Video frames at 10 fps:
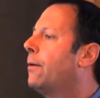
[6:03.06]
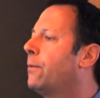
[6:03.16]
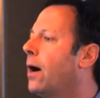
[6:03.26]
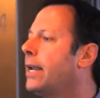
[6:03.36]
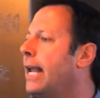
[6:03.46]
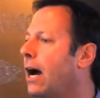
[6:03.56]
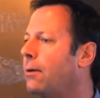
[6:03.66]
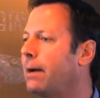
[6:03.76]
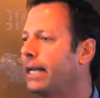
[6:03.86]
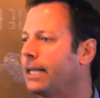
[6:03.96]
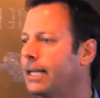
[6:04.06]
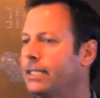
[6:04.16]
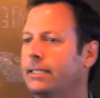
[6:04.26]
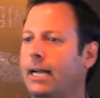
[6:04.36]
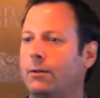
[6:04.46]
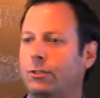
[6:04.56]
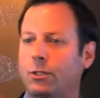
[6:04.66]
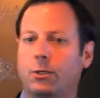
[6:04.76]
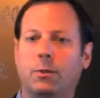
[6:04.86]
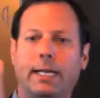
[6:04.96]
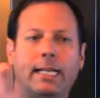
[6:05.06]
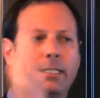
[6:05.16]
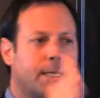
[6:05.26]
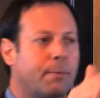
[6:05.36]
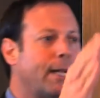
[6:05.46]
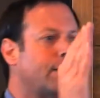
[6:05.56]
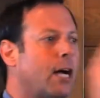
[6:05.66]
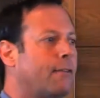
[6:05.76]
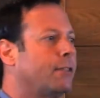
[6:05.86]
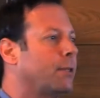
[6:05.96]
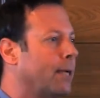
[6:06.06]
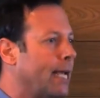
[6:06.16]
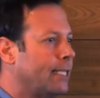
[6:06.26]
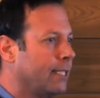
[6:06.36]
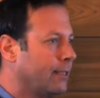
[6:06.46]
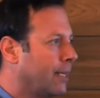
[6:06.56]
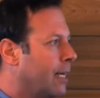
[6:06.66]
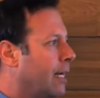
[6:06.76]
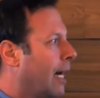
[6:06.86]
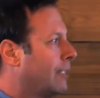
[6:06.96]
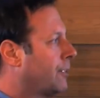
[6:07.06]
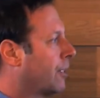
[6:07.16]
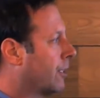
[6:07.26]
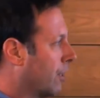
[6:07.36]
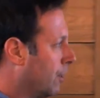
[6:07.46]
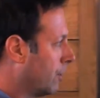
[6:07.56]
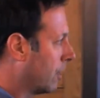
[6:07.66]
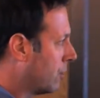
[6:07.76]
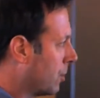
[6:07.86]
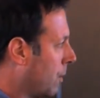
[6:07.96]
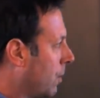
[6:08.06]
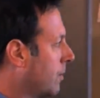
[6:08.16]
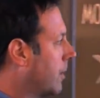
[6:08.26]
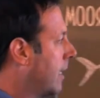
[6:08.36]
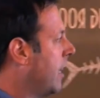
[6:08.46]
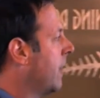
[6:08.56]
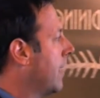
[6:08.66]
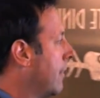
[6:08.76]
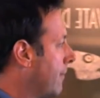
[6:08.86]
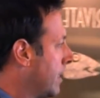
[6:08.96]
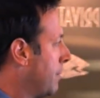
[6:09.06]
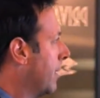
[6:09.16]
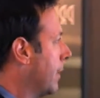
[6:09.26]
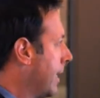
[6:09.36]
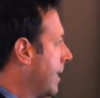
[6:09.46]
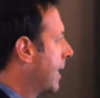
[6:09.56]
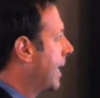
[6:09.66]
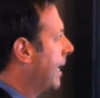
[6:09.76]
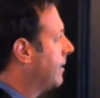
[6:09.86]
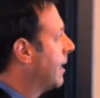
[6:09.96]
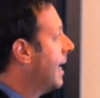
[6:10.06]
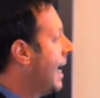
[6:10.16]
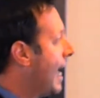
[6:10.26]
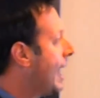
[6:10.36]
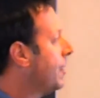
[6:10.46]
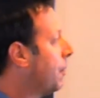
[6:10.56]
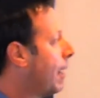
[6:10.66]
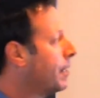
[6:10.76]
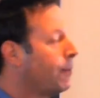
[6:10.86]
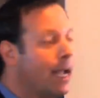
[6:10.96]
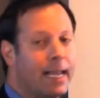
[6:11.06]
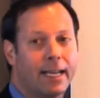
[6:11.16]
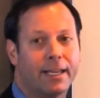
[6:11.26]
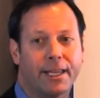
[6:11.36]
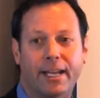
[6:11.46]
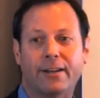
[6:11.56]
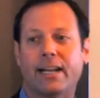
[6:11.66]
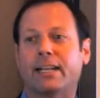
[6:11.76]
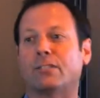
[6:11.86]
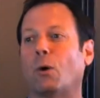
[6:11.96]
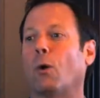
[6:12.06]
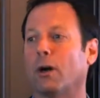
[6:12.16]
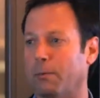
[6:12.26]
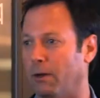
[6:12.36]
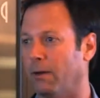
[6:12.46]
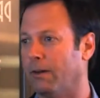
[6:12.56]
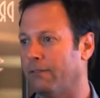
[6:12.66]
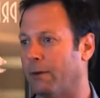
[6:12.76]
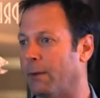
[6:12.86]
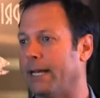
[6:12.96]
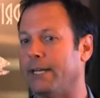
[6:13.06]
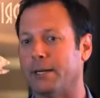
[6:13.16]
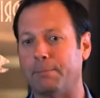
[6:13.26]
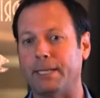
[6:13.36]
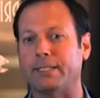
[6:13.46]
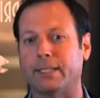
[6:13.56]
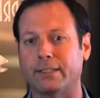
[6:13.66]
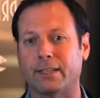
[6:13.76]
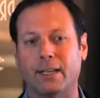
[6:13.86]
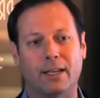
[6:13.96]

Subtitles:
I run out my connections out to each of the branch office locations. I start to lose control, security, and visibility in that case. And oh, by the way, the internet is horrible for running your business